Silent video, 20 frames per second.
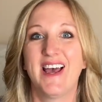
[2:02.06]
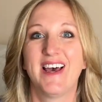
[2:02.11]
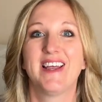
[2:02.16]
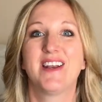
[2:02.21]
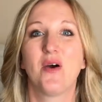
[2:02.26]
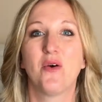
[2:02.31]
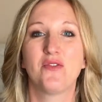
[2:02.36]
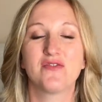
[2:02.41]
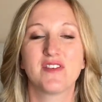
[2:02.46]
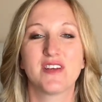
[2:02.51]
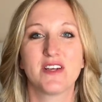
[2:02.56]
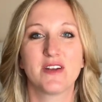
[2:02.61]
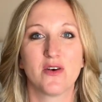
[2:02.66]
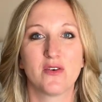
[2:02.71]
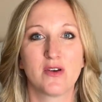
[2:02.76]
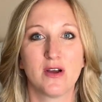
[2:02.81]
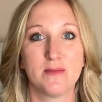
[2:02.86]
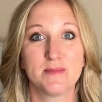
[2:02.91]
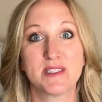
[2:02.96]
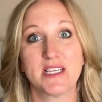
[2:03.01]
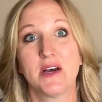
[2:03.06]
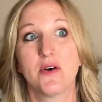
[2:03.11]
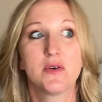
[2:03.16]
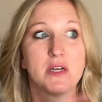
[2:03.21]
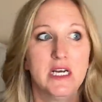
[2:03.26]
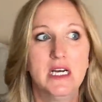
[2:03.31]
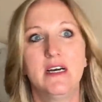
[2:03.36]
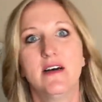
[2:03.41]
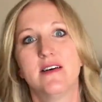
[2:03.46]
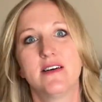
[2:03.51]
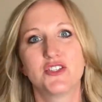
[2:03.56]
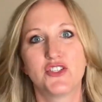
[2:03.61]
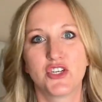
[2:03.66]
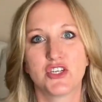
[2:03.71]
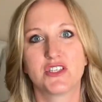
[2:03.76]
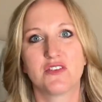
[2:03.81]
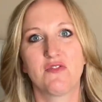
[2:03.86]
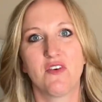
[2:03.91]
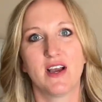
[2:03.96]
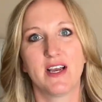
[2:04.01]
and hopefully it all comes out
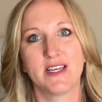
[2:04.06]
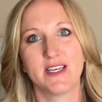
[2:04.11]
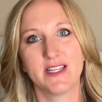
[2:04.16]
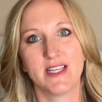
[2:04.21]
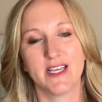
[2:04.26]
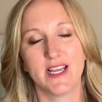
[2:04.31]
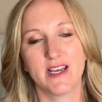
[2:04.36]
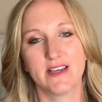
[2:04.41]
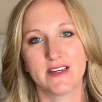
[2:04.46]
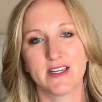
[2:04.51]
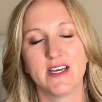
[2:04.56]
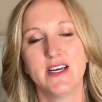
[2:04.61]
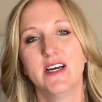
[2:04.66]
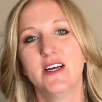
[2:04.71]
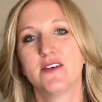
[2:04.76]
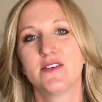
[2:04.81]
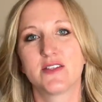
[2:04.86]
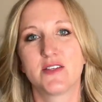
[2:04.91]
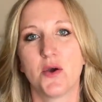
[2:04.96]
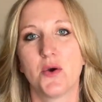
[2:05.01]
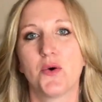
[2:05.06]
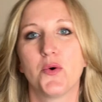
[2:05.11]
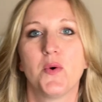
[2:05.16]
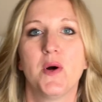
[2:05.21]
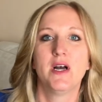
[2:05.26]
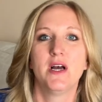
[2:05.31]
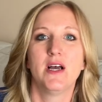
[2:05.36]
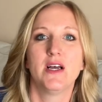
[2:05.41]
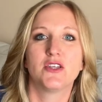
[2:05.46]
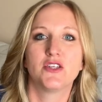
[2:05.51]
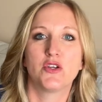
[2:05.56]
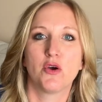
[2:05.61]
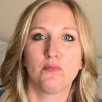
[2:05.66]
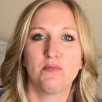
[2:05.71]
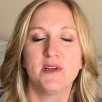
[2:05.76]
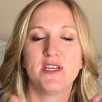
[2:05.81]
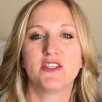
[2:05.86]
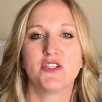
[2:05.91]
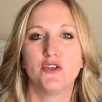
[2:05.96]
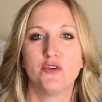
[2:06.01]
just fine in the end. So don't
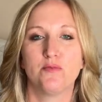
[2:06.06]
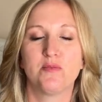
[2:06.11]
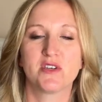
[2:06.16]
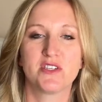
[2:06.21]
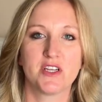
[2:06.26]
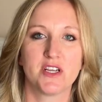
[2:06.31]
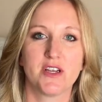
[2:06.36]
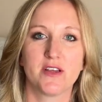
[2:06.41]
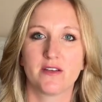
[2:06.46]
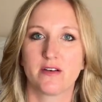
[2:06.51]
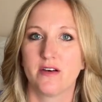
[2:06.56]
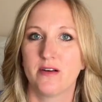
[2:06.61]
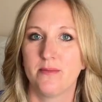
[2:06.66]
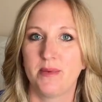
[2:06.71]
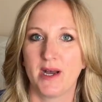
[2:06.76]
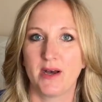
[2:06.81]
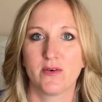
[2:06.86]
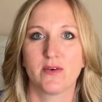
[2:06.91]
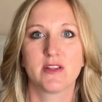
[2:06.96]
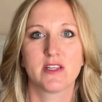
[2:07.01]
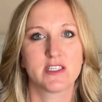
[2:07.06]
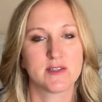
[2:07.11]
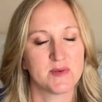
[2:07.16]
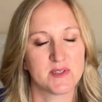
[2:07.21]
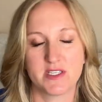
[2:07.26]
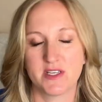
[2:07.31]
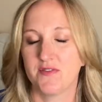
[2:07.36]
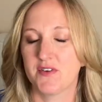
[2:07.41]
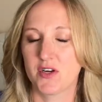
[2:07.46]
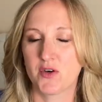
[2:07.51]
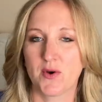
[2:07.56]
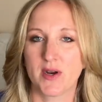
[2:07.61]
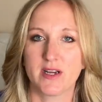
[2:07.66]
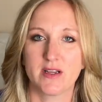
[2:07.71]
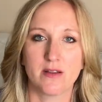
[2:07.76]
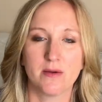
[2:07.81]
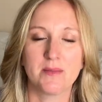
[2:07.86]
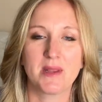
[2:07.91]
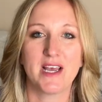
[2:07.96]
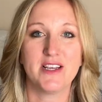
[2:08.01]
be too particular about the specific
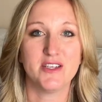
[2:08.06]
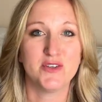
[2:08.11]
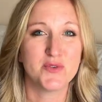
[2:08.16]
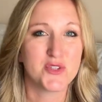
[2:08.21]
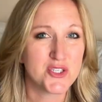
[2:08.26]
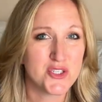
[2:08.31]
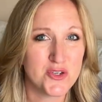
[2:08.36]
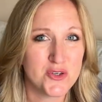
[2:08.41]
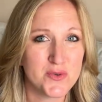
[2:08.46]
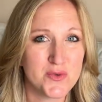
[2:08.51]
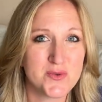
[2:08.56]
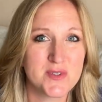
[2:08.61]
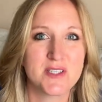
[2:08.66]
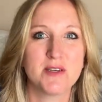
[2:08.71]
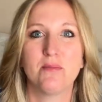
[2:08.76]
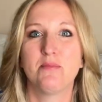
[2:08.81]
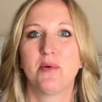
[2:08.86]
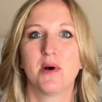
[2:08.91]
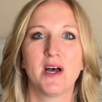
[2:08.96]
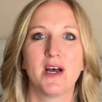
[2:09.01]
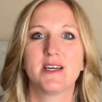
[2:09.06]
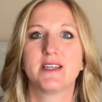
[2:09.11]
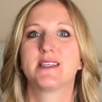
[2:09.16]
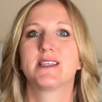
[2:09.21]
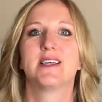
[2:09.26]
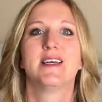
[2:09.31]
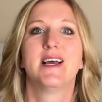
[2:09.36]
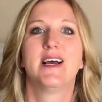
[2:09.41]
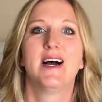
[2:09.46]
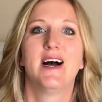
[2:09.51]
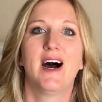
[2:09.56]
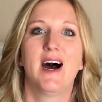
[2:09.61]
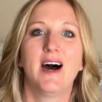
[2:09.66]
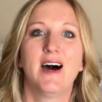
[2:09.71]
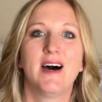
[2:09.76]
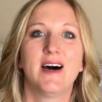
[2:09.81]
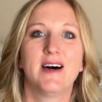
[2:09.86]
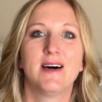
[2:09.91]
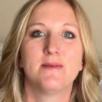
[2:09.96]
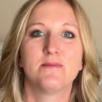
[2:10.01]
curriculum that you choose, but
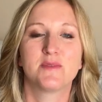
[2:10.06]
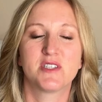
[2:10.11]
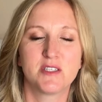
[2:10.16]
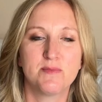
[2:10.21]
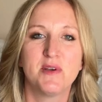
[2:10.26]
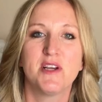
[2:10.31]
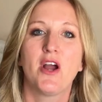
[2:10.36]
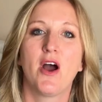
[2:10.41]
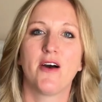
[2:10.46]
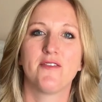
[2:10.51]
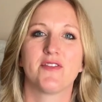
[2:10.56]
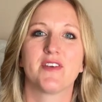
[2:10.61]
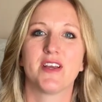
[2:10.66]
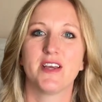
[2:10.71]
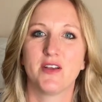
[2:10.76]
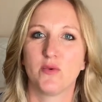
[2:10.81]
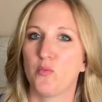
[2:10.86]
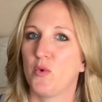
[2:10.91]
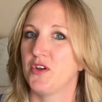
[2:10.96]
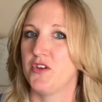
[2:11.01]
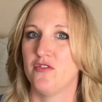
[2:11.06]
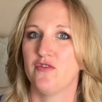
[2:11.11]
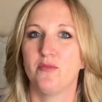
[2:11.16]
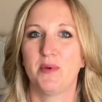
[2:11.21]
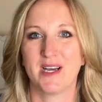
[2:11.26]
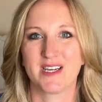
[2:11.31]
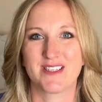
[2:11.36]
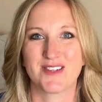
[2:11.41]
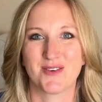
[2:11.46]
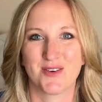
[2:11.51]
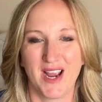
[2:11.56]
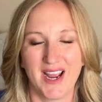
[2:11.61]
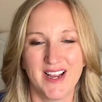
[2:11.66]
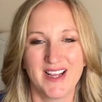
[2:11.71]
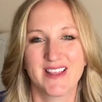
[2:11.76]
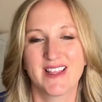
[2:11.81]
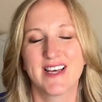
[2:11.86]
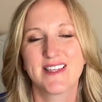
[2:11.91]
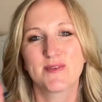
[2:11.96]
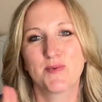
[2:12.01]
um, just be confident in what you've picked,
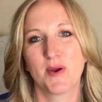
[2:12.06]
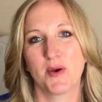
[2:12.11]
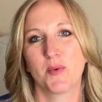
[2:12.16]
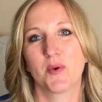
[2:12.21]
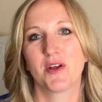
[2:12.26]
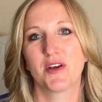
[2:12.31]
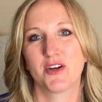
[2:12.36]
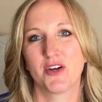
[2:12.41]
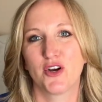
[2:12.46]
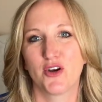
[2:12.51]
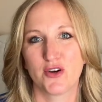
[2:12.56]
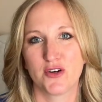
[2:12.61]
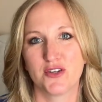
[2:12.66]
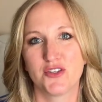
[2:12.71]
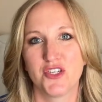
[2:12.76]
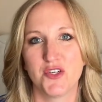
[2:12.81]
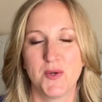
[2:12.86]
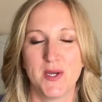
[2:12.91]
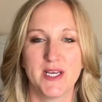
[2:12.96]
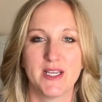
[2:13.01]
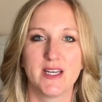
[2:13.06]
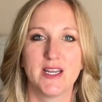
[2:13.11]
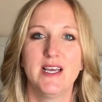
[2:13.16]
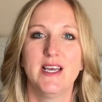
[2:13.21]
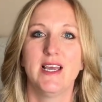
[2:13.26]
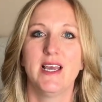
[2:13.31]
okay? That's what I wanna encourage you in,